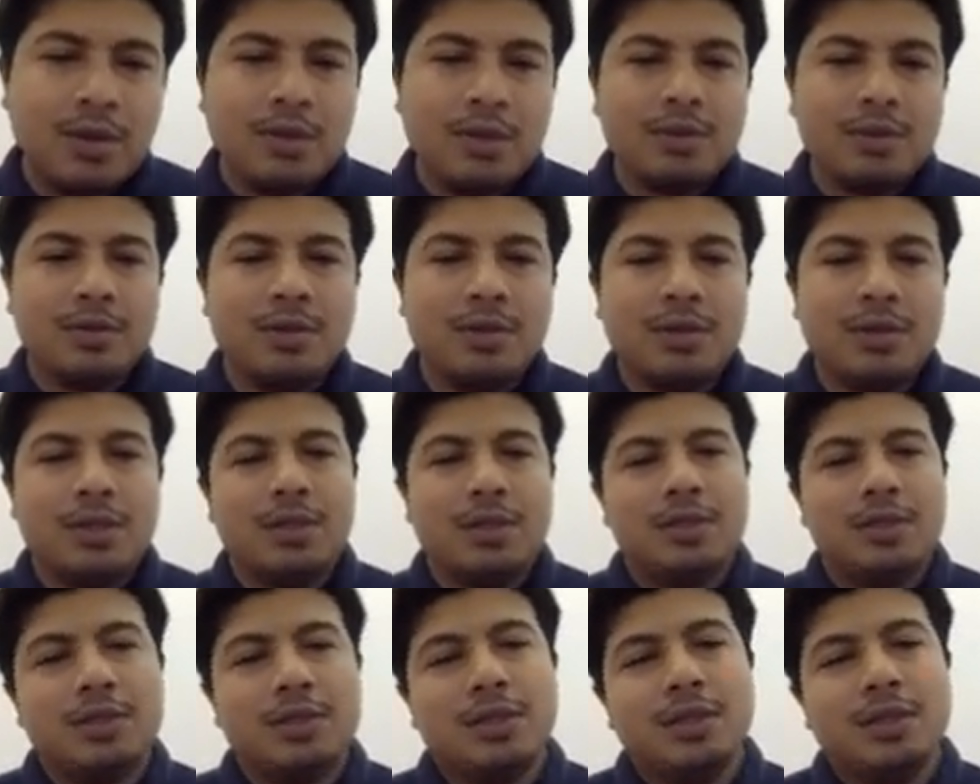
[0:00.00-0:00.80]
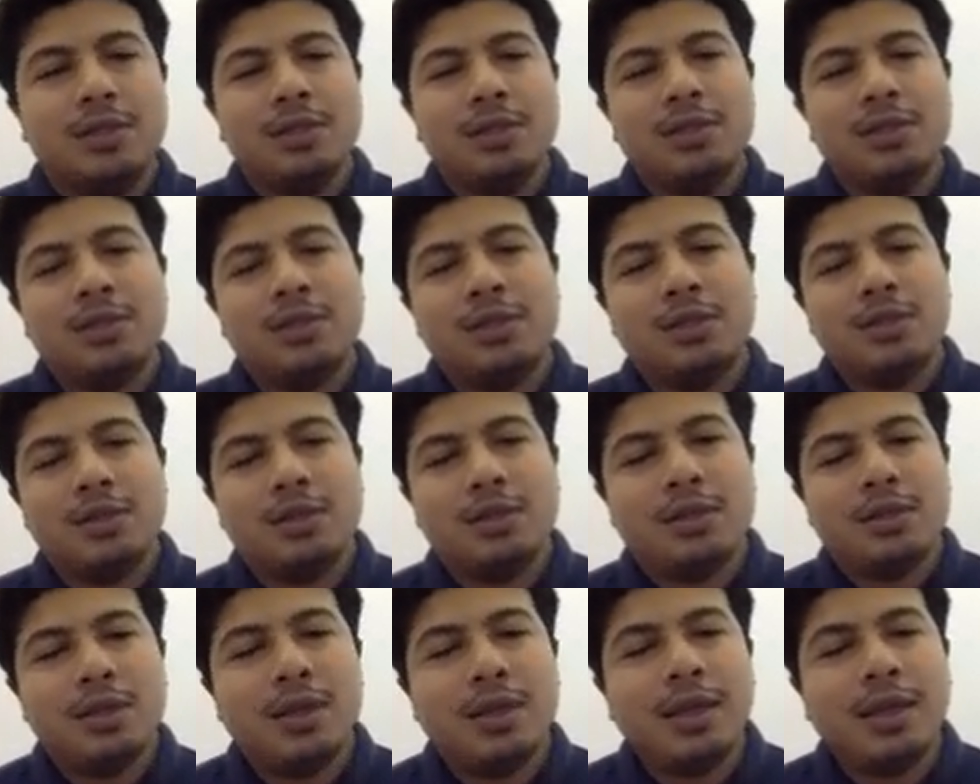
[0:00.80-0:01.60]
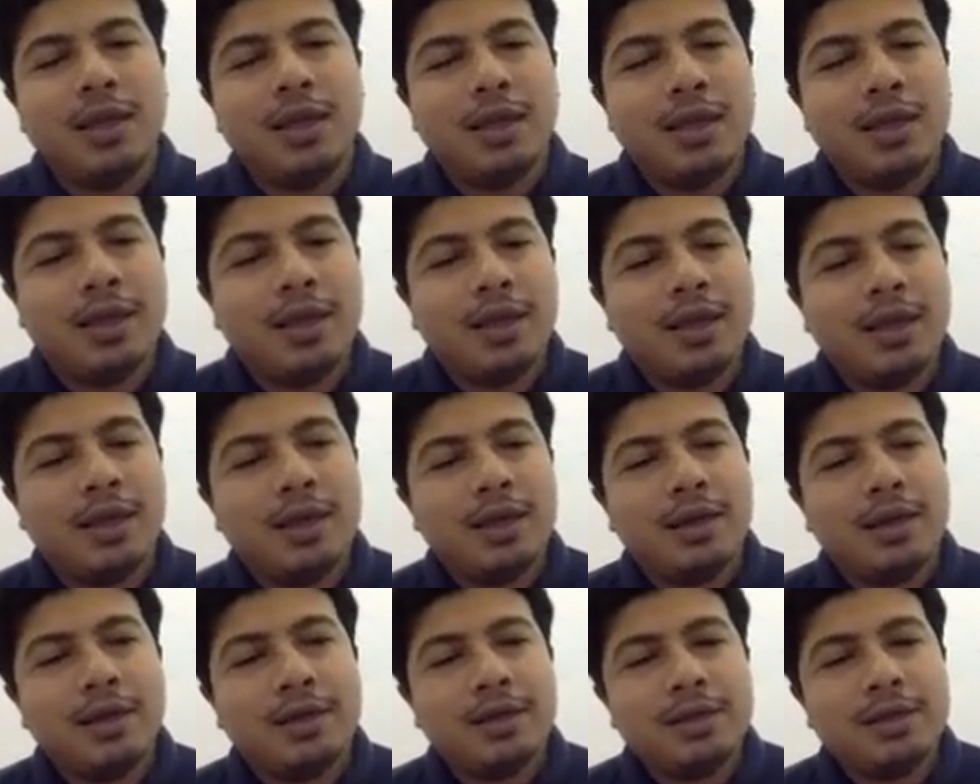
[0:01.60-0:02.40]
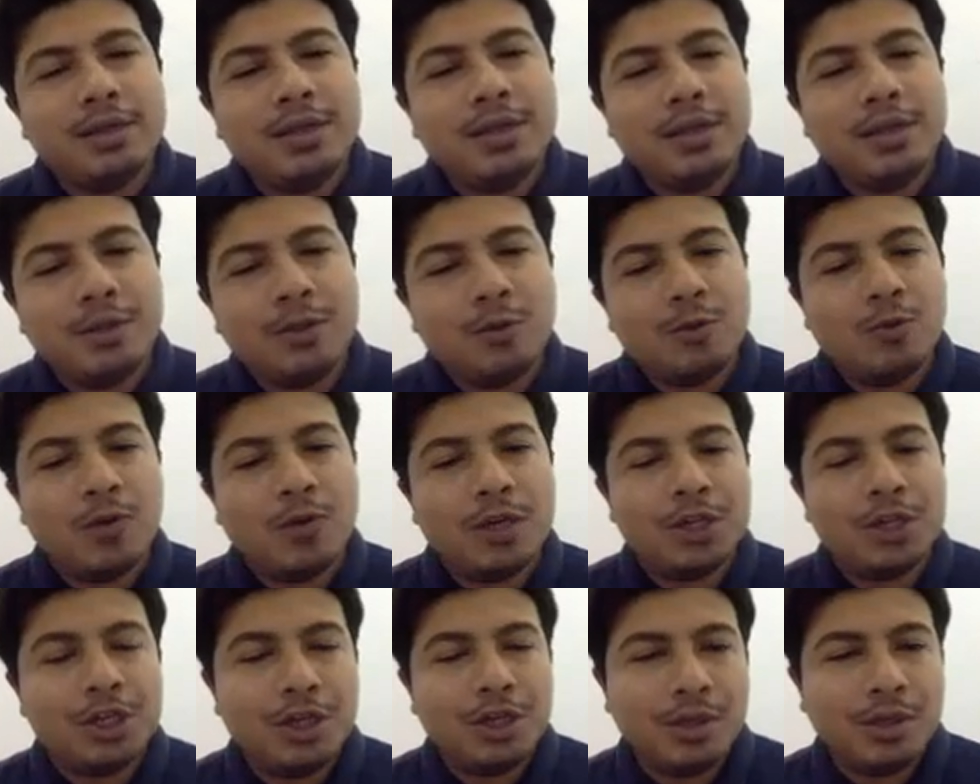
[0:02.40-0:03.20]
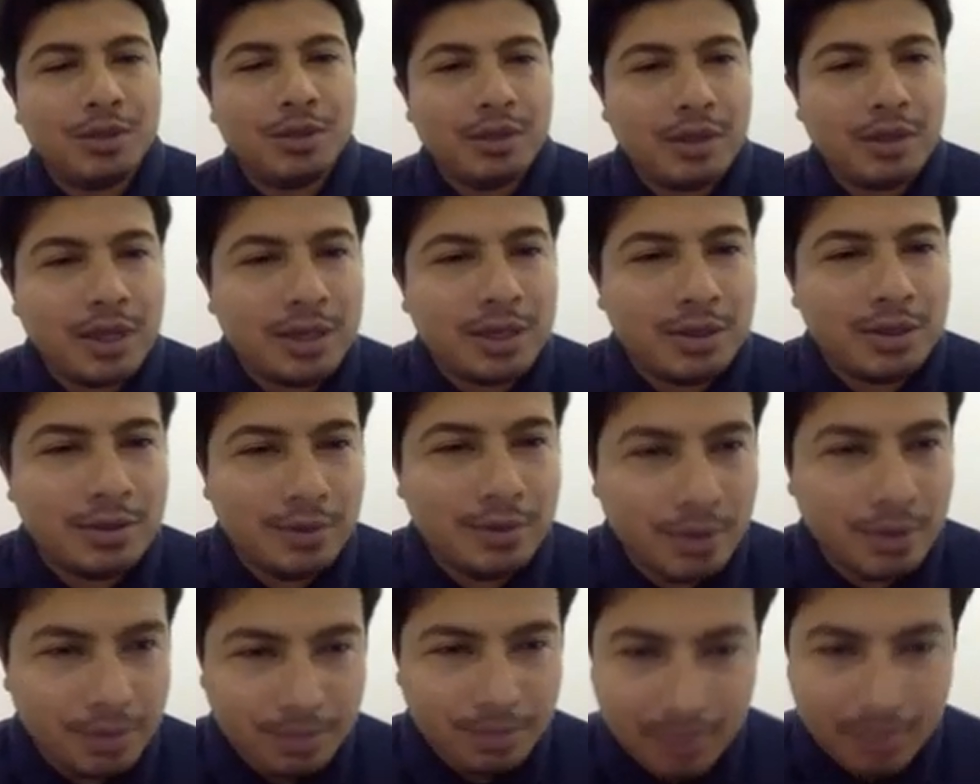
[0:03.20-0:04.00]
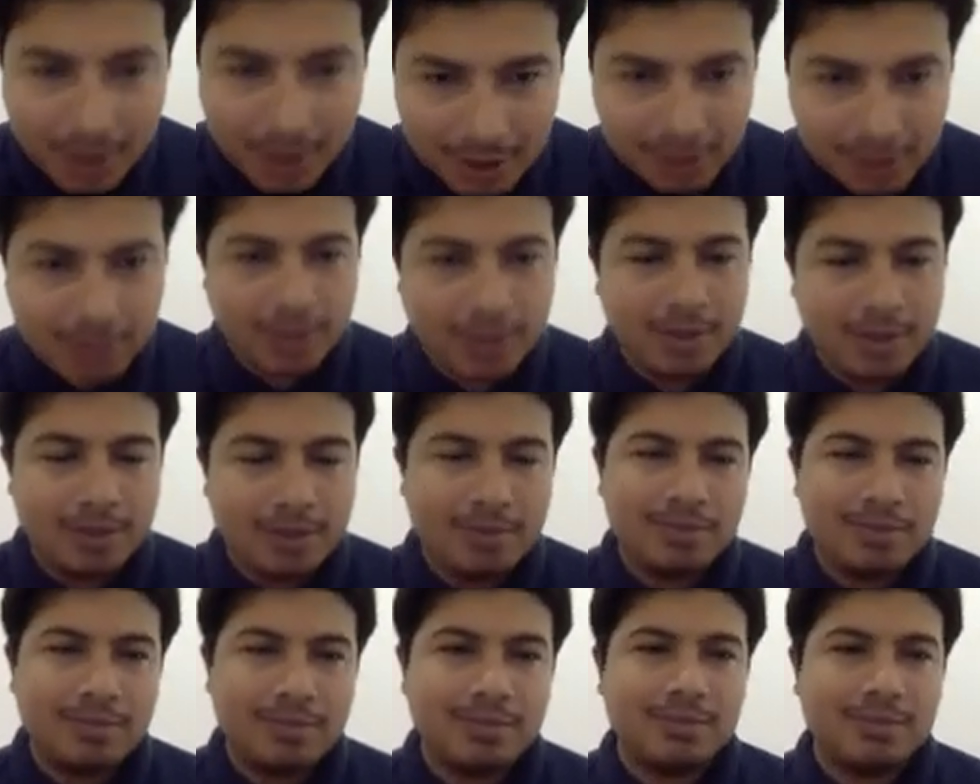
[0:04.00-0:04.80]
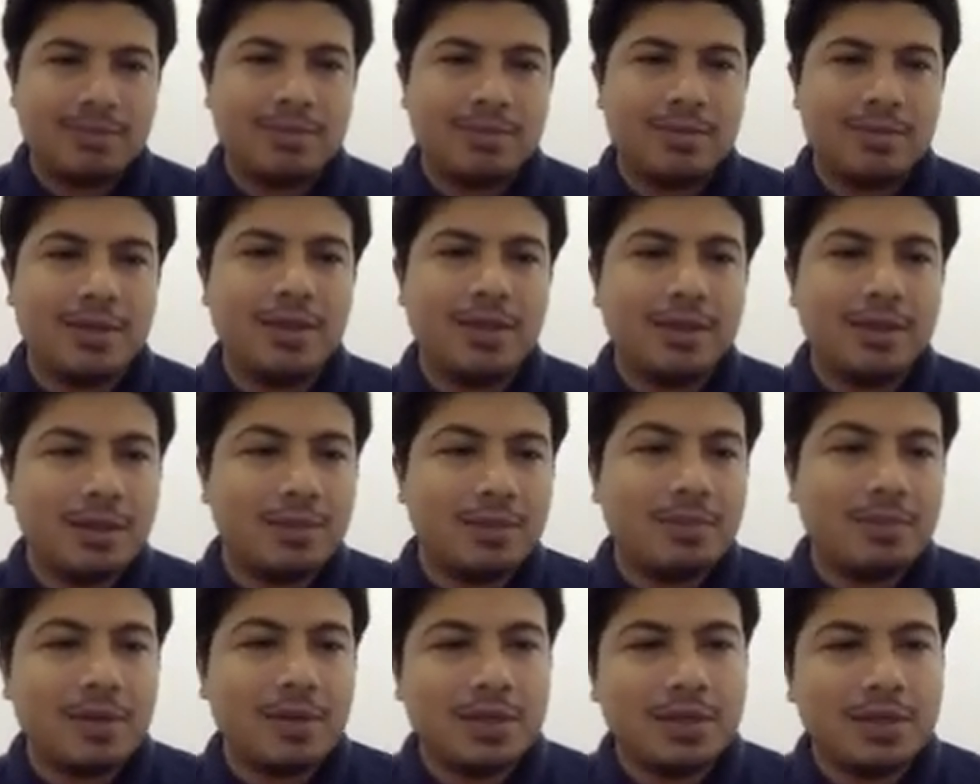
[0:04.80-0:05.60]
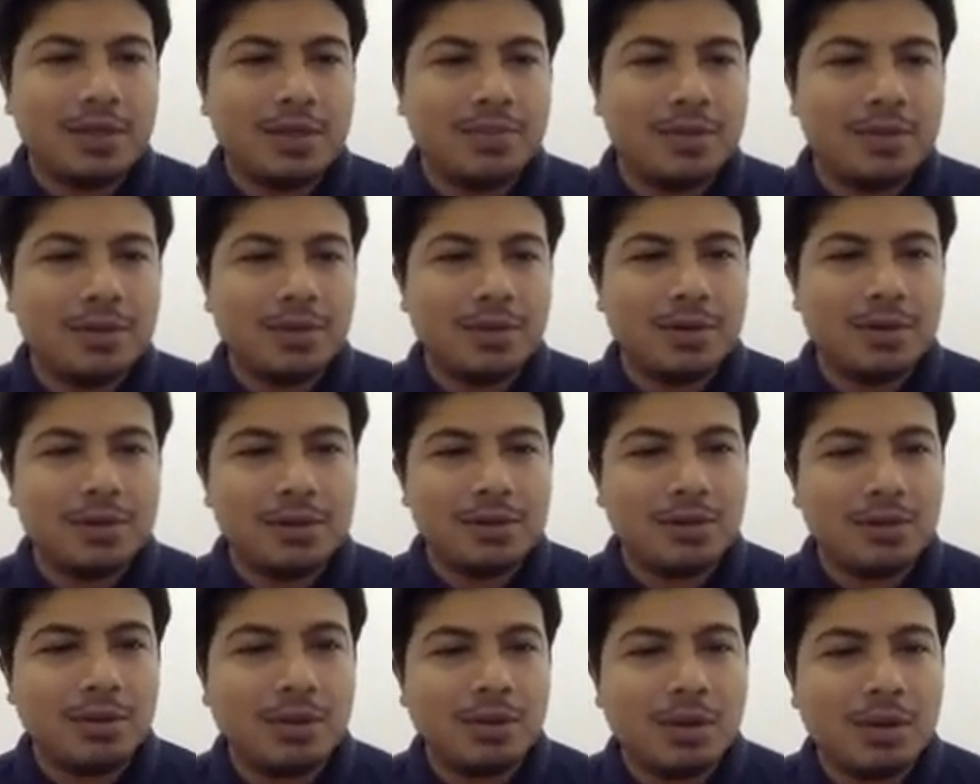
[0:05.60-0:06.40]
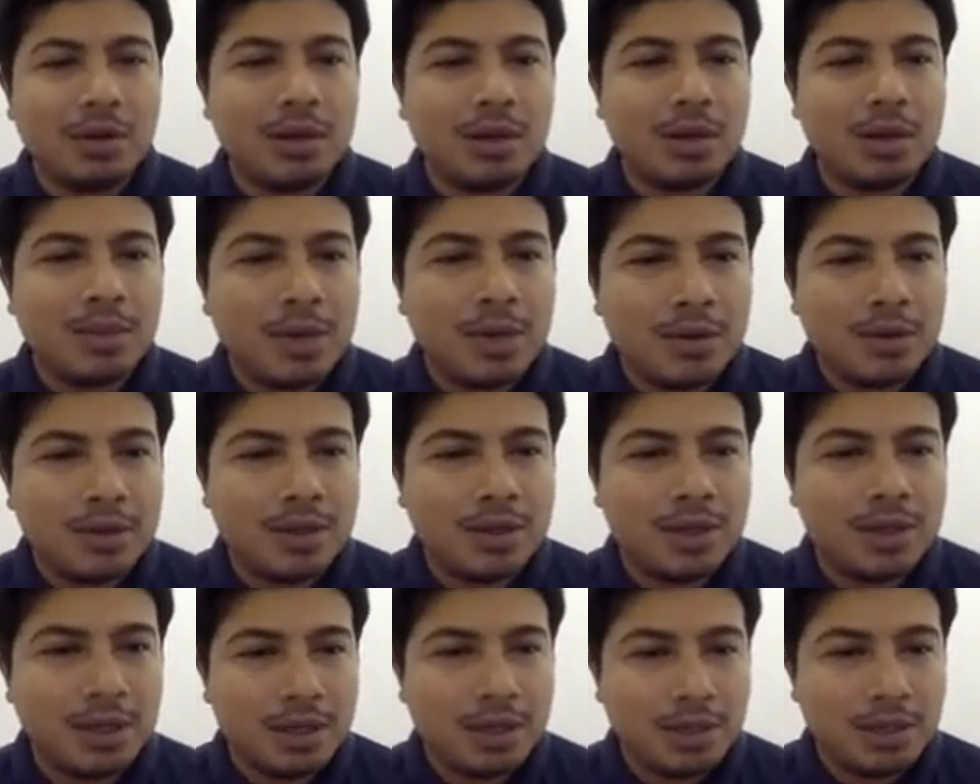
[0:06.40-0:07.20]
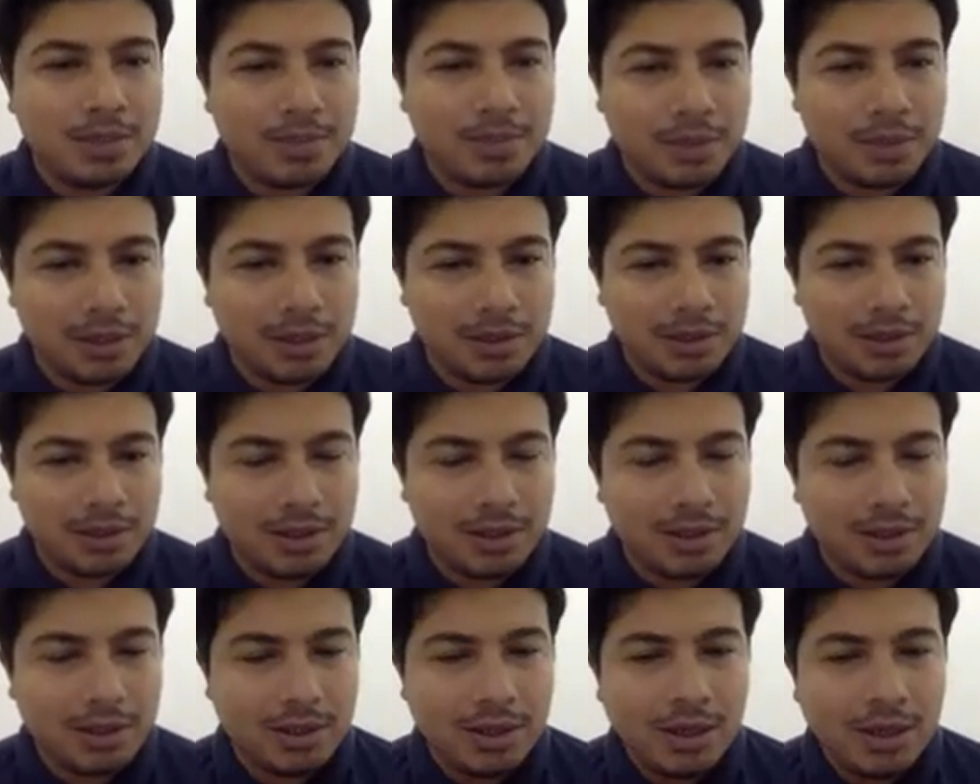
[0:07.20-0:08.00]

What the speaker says: So this is a situation that you imagine in the present because you talk about it in the present.